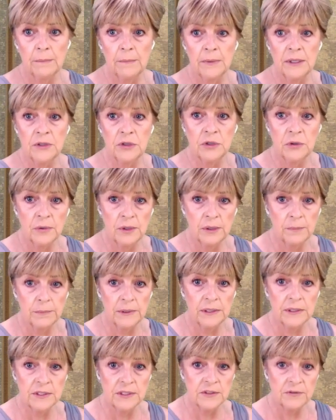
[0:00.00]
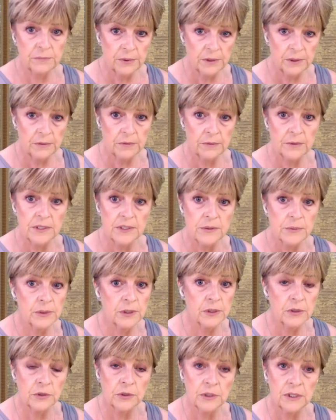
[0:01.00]
It means you're in a place of progress
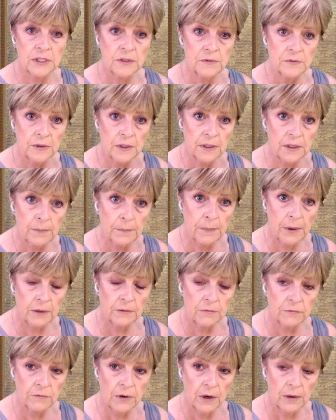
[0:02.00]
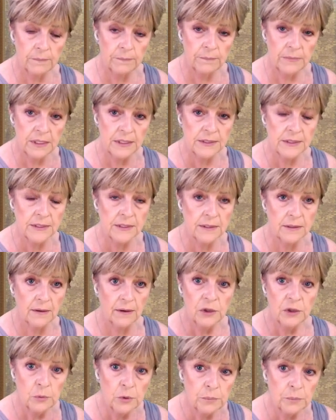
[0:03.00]
when you're trying to find the right mix in
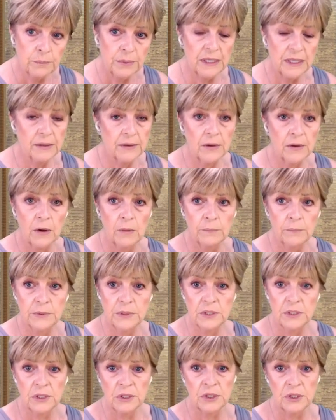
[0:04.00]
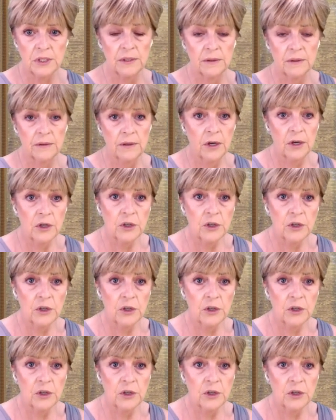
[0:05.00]
life. You will beat the competition.